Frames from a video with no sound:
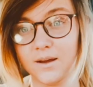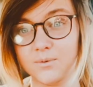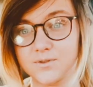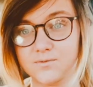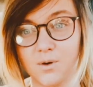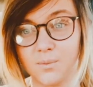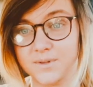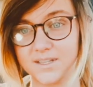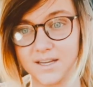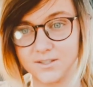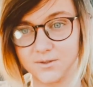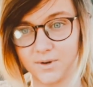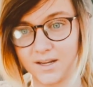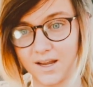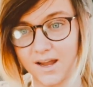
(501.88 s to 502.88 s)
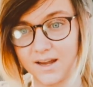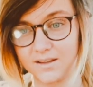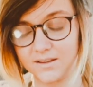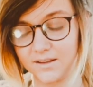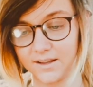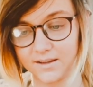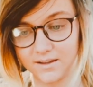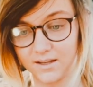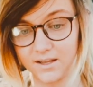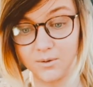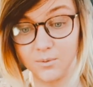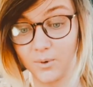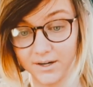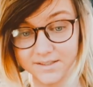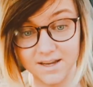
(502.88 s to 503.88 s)
It was Romans 8:28, that He
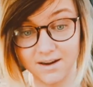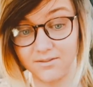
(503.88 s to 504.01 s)
works